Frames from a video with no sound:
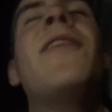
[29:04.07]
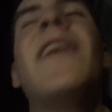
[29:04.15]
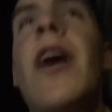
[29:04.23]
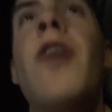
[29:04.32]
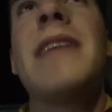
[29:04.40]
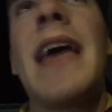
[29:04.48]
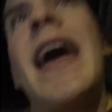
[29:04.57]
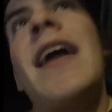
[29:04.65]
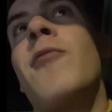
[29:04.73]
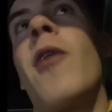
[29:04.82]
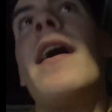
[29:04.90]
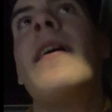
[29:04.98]
it goes ahead,
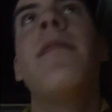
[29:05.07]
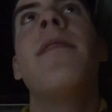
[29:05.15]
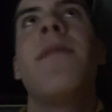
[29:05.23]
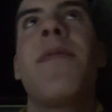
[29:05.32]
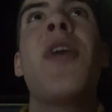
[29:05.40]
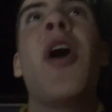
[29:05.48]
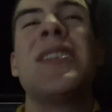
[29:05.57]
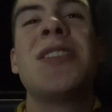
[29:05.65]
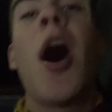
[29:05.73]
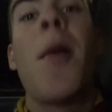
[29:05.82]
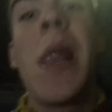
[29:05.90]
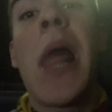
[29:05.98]
right? Third
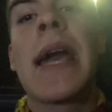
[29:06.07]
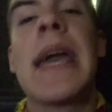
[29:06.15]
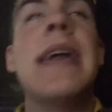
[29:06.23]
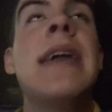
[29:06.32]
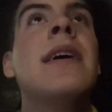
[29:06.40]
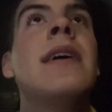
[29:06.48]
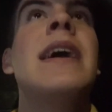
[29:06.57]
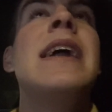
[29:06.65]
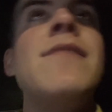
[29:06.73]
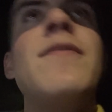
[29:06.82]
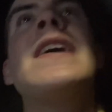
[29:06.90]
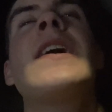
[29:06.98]
time lucky.
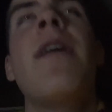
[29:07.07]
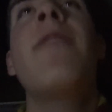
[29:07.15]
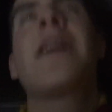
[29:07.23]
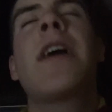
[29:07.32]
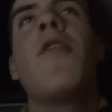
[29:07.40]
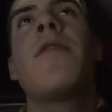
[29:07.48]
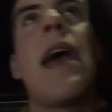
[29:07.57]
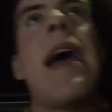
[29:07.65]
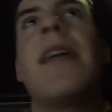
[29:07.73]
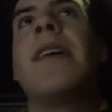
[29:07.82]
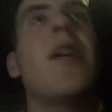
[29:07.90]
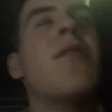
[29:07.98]
Even if it goes
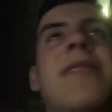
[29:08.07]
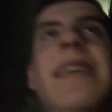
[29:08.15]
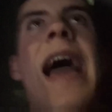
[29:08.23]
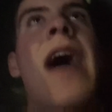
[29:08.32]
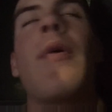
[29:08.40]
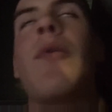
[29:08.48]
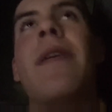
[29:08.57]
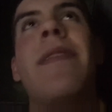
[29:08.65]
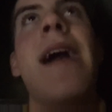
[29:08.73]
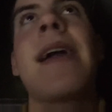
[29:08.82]
ahead, I don't see how we win that